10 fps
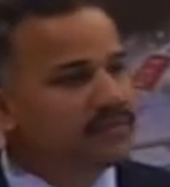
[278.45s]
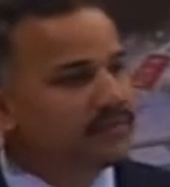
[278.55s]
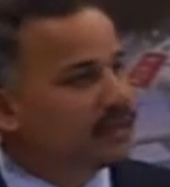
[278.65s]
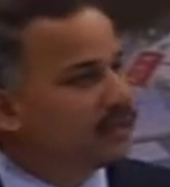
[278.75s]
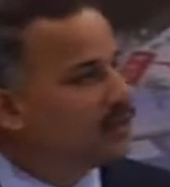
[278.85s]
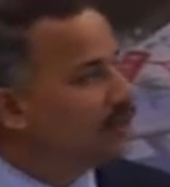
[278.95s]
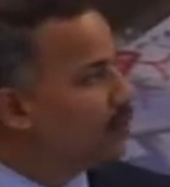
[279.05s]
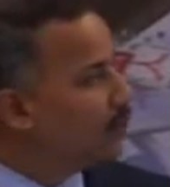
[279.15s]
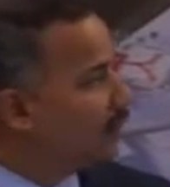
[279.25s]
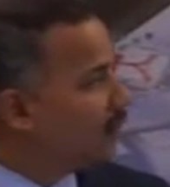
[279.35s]
we started
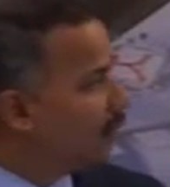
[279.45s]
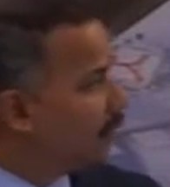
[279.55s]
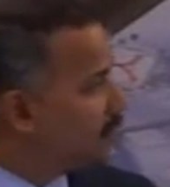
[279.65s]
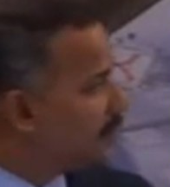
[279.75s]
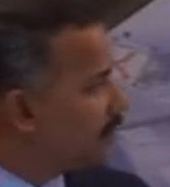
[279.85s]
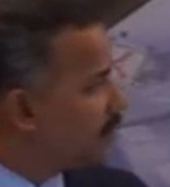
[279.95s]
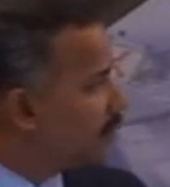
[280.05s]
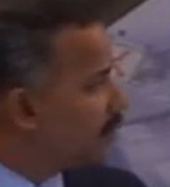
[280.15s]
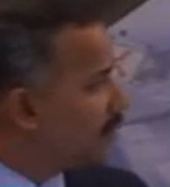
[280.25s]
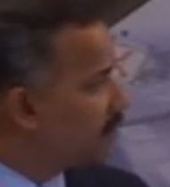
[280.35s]
working on a digital
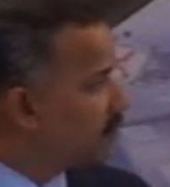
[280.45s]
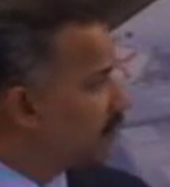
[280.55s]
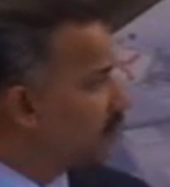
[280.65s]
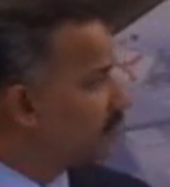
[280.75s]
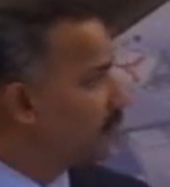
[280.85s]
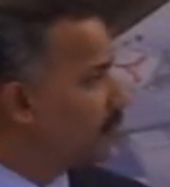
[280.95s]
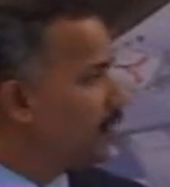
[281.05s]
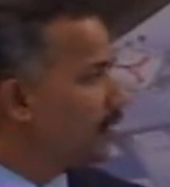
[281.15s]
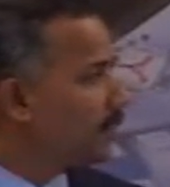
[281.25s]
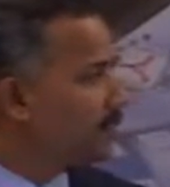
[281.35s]
environment. We started with the
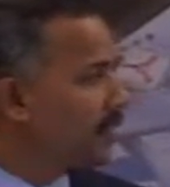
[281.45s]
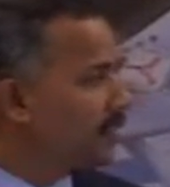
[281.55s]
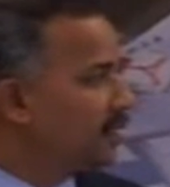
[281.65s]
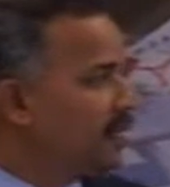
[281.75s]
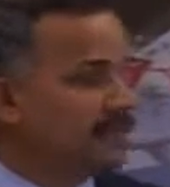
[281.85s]
pilot project.